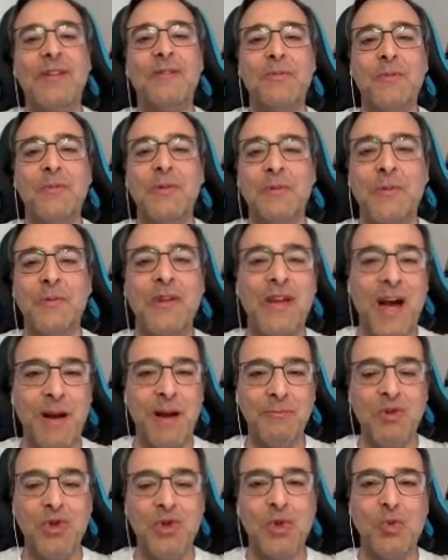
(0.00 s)
It will be,
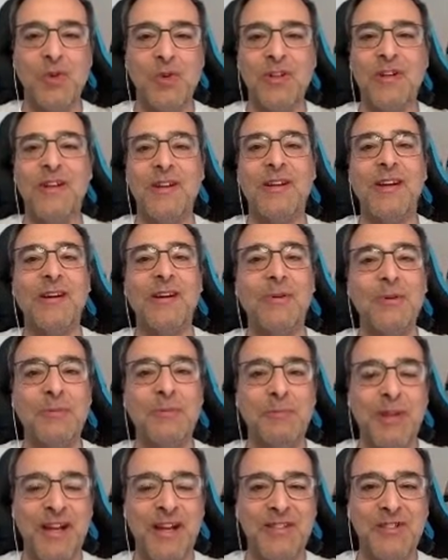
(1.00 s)
I'm sure, a
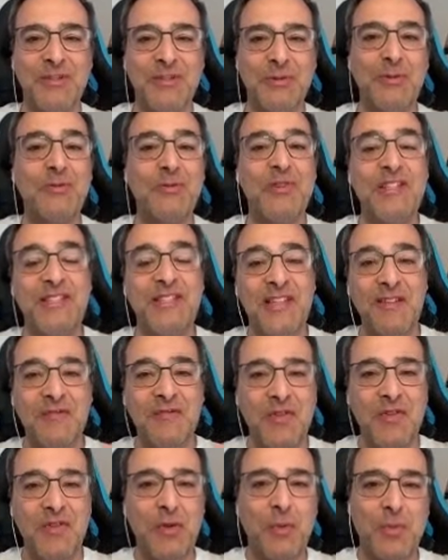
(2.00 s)
good pleasure to receive you,